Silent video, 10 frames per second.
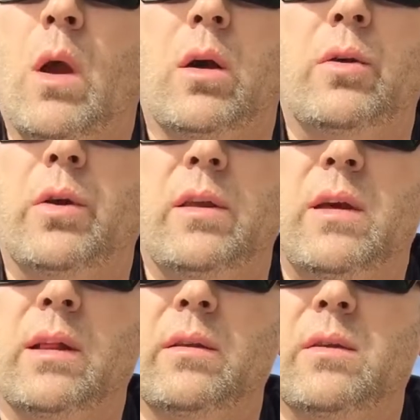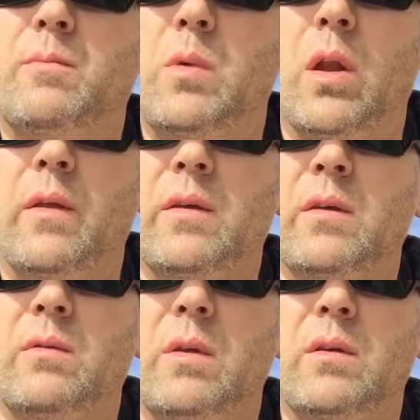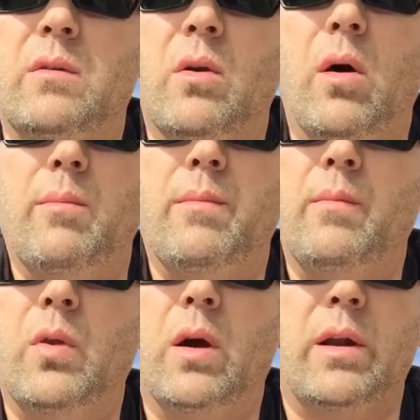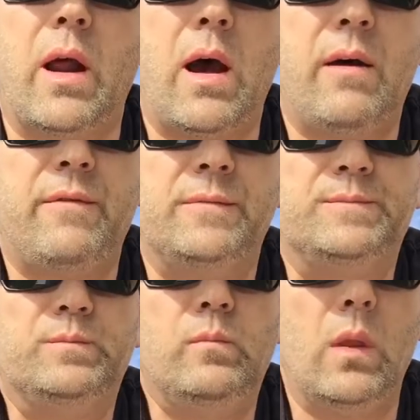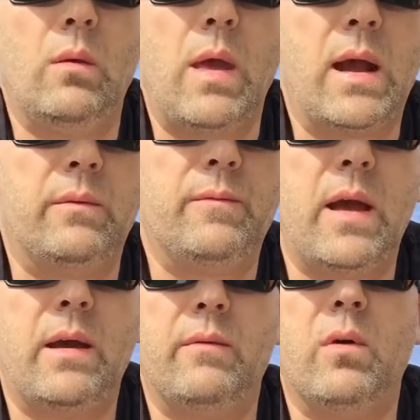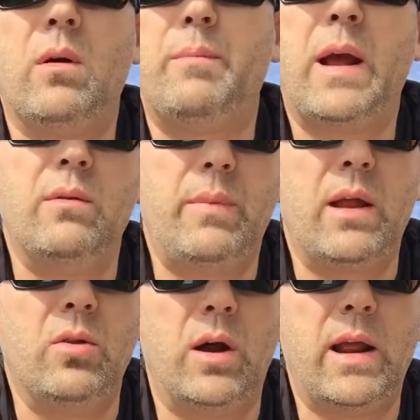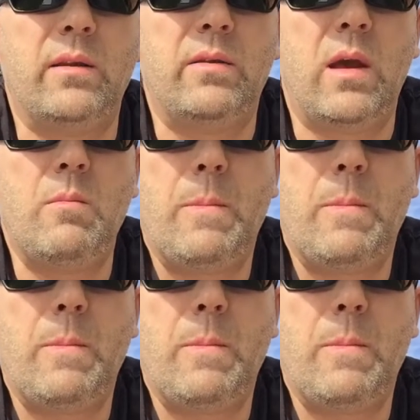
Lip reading: can already tell it's, you know, this is nine and a half out of about 9 out of 10.